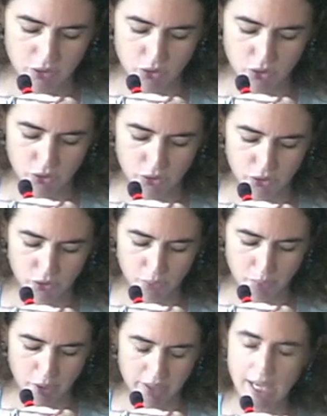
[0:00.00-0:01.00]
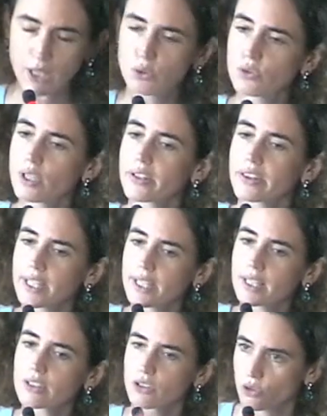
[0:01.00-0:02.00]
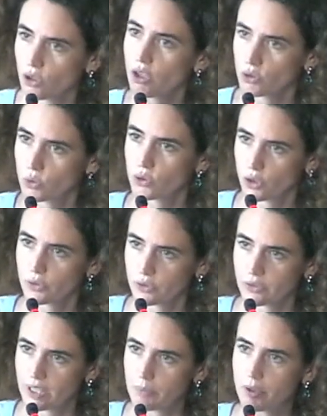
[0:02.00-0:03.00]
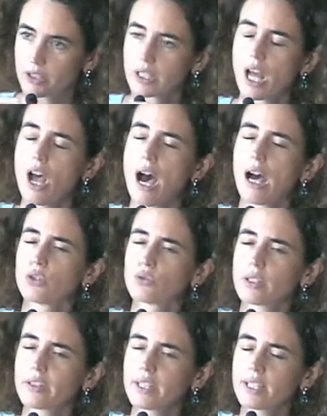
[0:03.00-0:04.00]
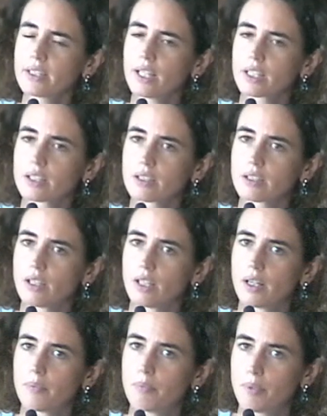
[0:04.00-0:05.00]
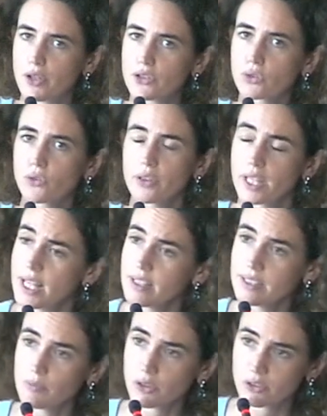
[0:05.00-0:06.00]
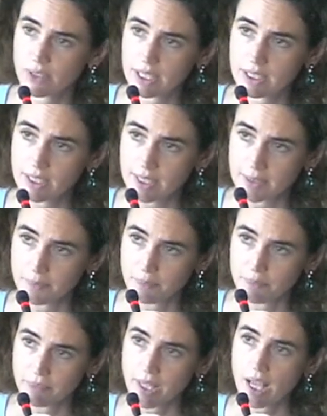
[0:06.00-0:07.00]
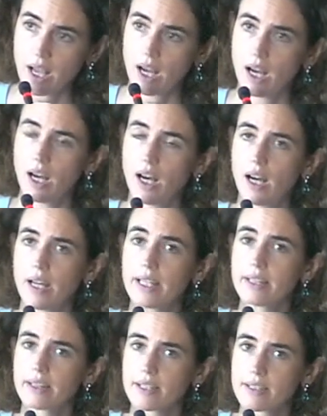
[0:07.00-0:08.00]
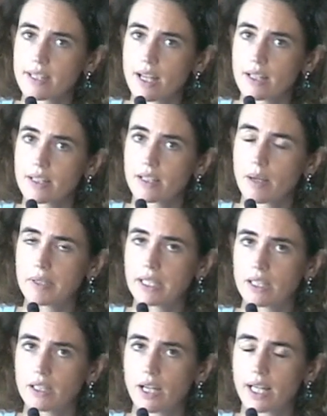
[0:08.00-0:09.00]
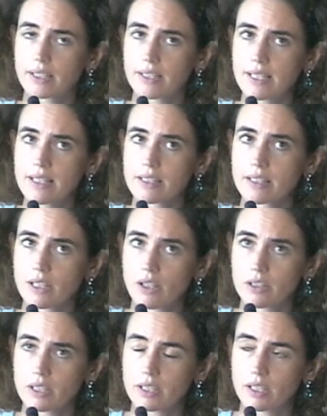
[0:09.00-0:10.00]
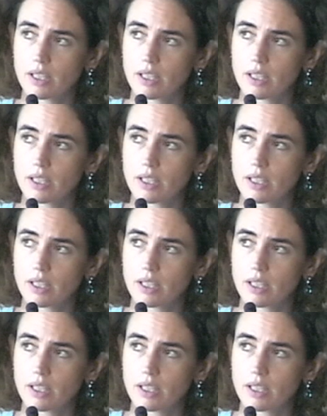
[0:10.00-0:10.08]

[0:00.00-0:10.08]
your point. I do not think, so going to your real point, I do not think that post-truth is democratic in the sense, I mean, at least not,